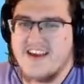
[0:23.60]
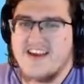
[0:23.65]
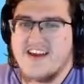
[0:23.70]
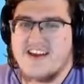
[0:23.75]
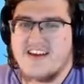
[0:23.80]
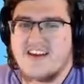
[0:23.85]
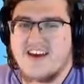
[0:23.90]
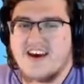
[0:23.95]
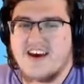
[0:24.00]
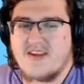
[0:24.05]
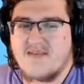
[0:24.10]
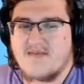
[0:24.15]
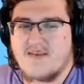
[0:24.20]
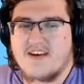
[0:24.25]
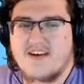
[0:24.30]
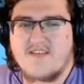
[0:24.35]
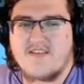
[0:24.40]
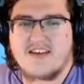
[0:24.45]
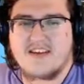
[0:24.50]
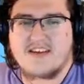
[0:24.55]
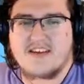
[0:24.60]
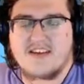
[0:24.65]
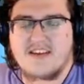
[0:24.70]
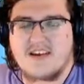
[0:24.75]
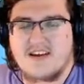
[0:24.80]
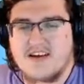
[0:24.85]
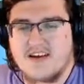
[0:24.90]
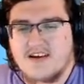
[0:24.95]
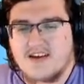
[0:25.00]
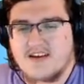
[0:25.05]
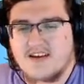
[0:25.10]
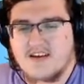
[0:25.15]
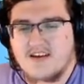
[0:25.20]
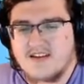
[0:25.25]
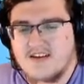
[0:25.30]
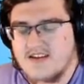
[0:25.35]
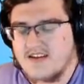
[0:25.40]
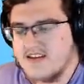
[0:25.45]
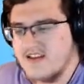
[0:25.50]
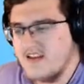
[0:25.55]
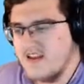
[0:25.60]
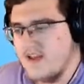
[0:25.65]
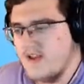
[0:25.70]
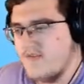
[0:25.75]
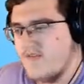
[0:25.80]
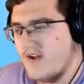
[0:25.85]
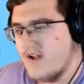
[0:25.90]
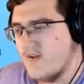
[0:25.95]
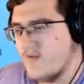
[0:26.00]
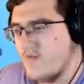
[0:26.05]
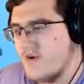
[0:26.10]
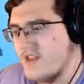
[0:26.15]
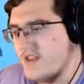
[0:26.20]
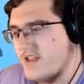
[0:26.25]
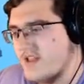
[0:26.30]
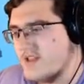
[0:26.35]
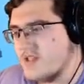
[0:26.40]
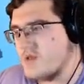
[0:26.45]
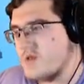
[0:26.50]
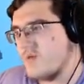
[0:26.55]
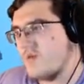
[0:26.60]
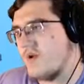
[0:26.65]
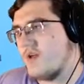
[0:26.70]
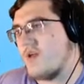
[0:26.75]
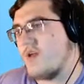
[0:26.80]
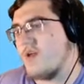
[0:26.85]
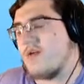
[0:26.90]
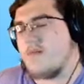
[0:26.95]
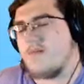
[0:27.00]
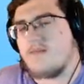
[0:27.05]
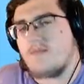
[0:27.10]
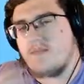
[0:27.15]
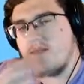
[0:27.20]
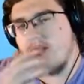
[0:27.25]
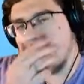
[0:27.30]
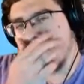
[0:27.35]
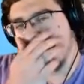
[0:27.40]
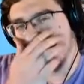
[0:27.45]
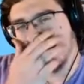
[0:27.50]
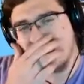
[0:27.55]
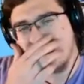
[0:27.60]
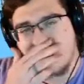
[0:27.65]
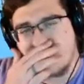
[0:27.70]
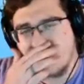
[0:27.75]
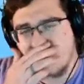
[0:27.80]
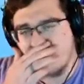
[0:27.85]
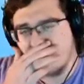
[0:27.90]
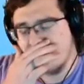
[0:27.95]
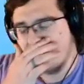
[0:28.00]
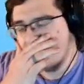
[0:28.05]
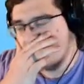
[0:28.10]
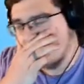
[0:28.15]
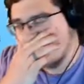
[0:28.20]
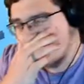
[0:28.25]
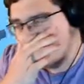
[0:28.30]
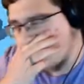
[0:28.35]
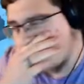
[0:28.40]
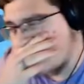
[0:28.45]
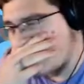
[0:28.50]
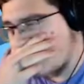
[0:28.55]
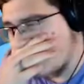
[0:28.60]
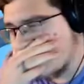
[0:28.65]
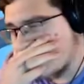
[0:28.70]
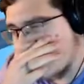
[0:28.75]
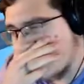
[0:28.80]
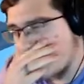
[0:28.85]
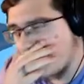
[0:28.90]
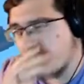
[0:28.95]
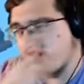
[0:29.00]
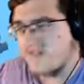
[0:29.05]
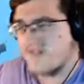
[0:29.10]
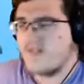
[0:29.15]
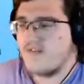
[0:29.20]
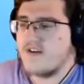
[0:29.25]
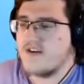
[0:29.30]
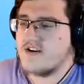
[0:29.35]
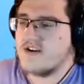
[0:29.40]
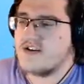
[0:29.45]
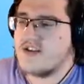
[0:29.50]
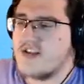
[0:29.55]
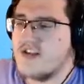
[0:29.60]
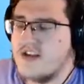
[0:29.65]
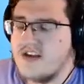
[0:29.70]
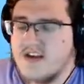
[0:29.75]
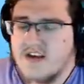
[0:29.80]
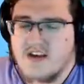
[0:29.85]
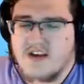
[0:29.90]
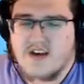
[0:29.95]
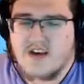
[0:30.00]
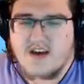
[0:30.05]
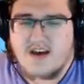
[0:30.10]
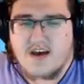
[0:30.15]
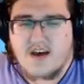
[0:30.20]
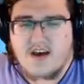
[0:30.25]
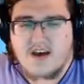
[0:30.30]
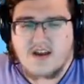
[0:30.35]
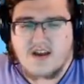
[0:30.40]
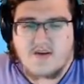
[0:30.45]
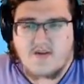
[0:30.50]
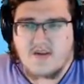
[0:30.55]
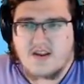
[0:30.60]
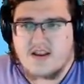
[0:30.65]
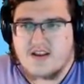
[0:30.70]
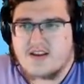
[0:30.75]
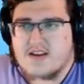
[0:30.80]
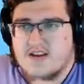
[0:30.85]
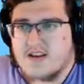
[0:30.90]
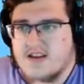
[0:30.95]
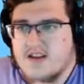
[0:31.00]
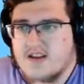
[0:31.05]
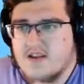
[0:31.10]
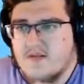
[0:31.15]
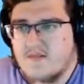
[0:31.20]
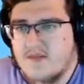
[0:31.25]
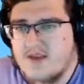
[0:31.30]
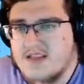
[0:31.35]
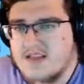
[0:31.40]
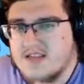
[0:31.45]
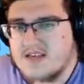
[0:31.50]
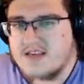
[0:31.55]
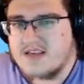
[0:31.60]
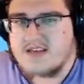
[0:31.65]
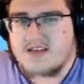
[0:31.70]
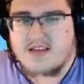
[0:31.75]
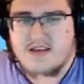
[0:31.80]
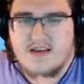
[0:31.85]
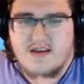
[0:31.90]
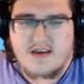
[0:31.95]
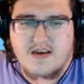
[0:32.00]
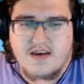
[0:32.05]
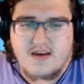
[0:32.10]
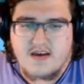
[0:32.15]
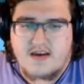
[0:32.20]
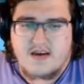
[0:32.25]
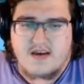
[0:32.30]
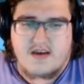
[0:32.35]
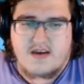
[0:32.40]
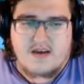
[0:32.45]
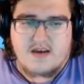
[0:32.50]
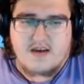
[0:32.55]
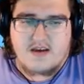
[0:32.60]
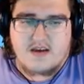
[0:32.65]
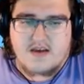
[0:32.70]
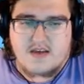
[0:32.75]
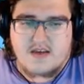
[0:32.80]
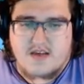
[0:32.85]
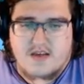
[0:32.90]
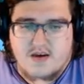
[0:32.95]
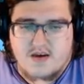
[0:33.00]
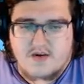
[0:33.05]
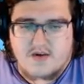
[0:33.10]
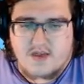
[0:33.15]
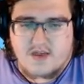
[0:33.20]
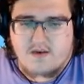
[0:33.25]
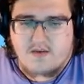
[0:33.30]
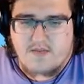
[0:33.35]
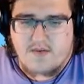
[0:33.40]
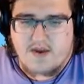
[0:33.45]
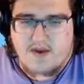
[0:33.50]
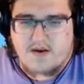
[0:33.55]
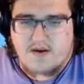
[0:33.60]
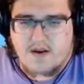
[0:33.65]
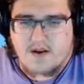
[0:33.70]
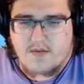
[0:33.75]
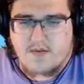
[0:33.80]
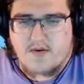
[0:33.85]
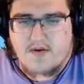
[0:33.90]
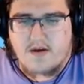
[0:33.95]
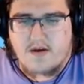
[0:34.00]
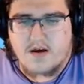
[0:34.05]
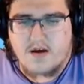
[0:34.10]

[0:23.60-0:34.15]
God, I'm nervous. Uh, if I can win this, we it puts us at a three-way tie for first uh, going into the mid-season. So that would be incredible.